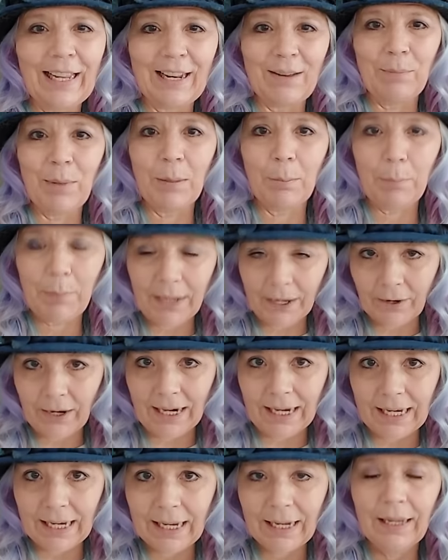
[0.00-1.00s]
going to be
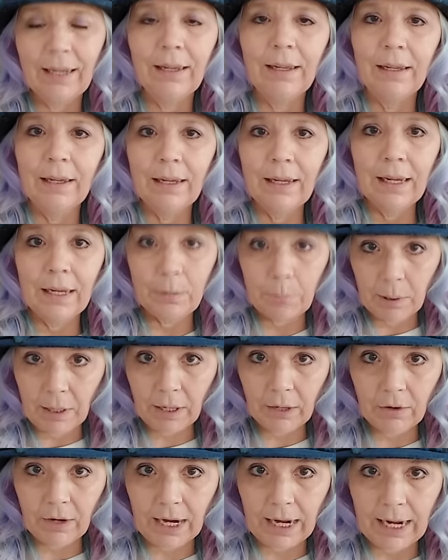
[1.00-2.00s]
buried in
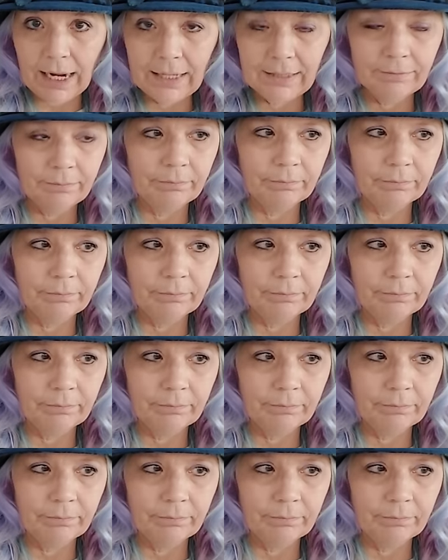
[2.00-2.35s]
pottery.